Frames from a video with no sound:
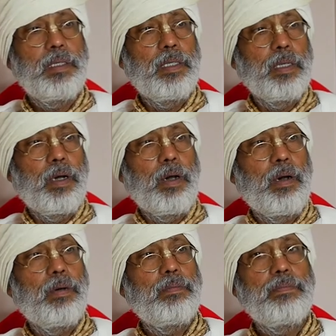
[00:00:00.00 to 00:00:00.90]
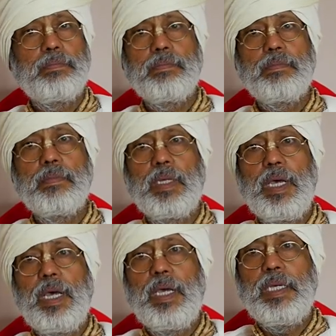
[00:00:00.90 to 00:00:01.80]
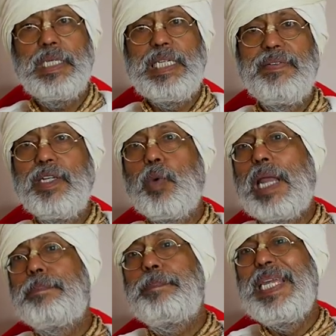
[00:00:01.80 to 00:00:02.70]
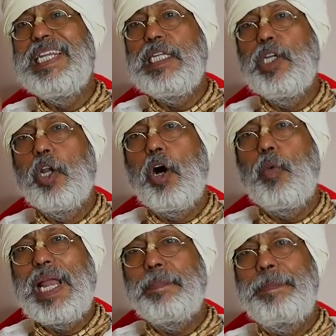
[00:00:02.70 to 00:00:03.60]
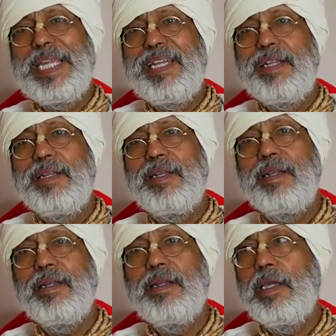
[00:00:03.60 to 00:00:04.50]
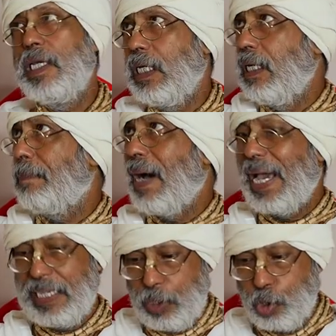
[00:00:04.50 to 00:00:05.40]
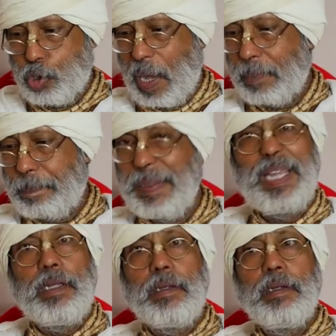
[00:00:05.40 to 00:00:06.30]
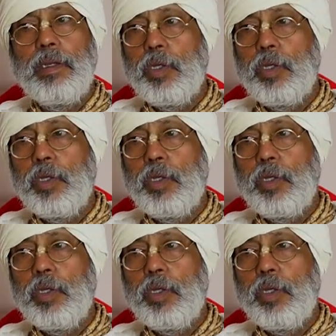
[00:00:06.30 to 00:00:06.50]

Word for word: You know, even one pin, you know, one pin, if I use one pin